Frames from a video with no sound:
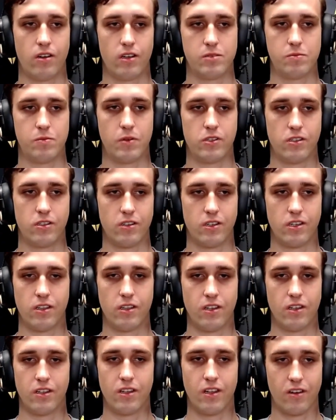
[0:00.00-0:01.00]
especially
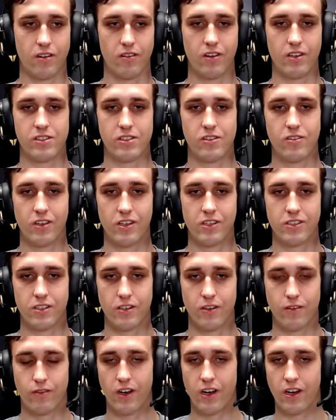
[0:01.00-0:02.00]
in the current situation
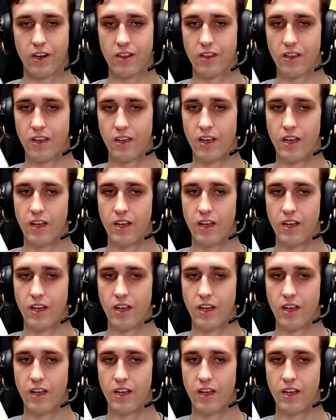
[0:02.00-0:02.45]
of ranked.